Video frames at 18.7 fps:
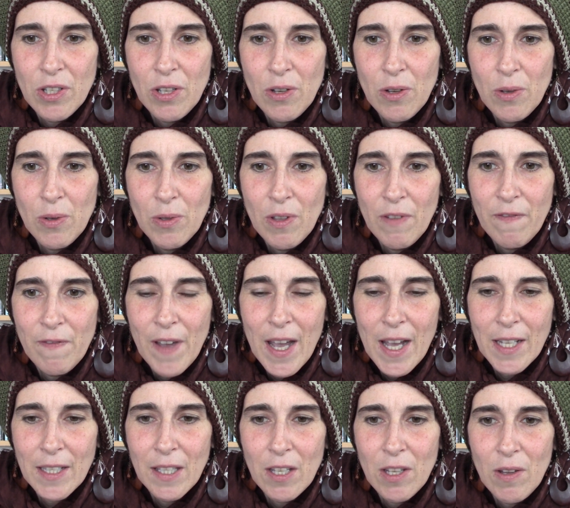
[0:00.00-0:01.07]
to the
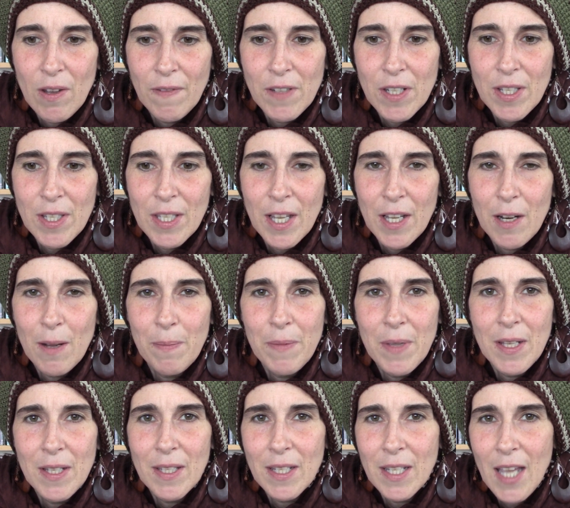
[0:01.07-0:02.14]
fact that you have to set up
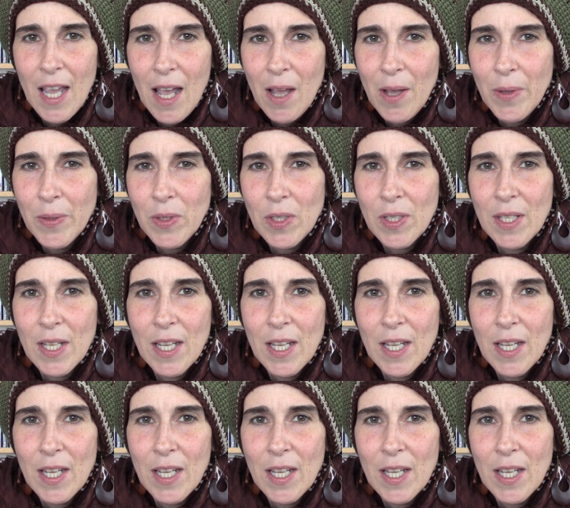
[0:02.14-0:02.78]
these accounts